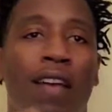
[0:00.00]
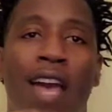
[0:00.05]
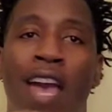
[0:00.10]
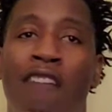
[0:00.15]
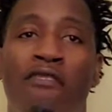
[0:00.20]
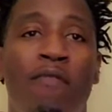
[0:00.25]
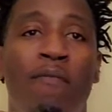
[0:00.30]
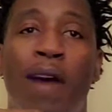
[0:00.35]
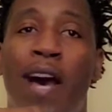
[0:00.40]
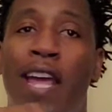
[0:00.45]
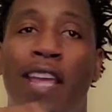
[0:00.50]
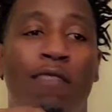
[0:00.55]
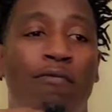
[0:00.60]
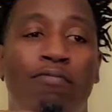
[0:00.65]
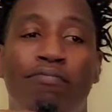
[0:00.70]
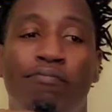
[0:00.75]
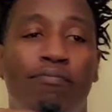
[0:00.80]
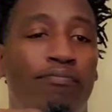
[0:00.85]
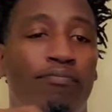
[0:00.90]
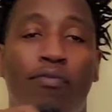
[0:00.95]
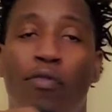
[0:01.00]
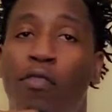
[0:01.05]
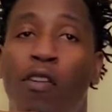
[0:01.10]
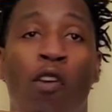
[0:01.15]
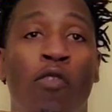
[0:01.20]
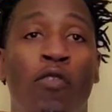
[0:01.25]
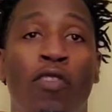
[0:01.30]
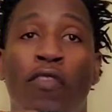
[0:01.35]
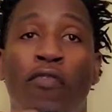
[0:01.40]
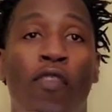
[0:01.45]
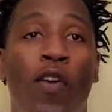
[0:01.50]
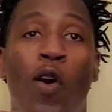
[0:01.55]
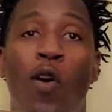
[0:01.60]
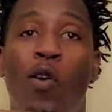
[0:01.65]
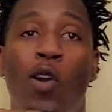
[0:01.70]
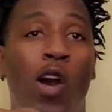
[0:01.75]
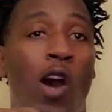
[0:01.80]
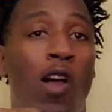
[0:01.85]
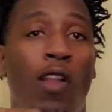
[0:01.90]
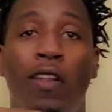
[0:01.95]
Everybody on the
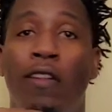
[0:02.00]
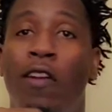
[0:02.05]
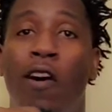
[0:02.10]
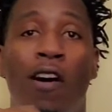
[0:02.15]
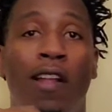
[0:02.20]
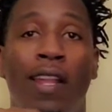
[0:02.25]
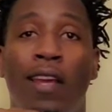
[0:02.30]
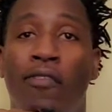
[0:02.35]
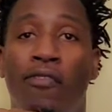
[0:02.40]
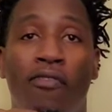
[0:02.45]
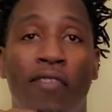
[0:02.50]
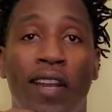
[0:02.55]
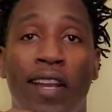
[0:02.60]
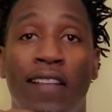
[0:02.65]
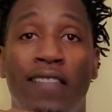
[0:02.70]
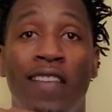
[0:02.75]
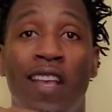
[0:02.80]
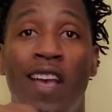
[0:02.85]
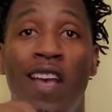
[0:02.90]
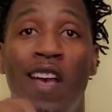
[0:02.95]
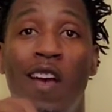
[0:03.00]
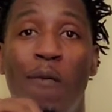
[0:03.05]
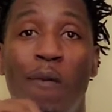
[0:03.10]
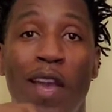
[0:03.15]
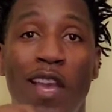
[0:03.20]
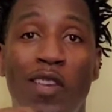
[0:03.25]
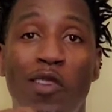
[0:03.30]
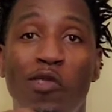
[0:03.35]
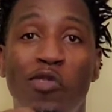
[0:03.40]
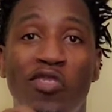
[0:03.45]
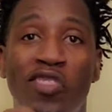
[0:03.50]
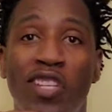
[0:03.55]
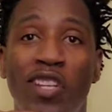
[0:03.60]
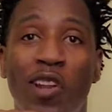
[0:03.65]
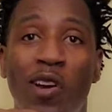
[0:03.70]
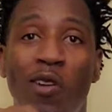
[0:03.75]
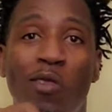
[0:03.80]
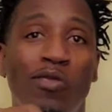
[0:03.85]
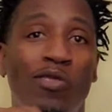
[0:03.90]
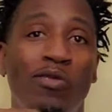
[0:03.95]
phone calling all their friends, man, you see
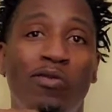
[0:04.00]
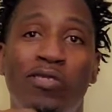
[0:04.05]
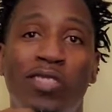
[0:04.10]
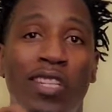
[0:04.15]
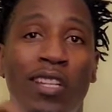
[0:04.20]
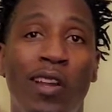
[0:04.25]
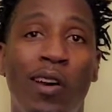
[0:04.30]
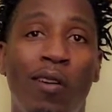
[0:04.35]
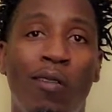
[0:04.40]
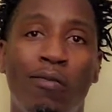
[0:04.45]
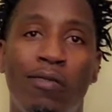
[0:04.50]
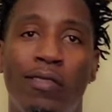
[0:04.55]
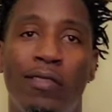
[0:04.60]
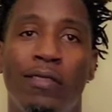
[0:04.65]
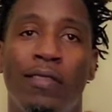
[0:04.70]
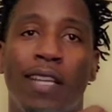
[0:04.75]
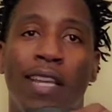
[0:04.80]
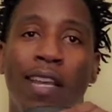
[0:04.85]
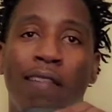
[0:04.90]
those, you see those?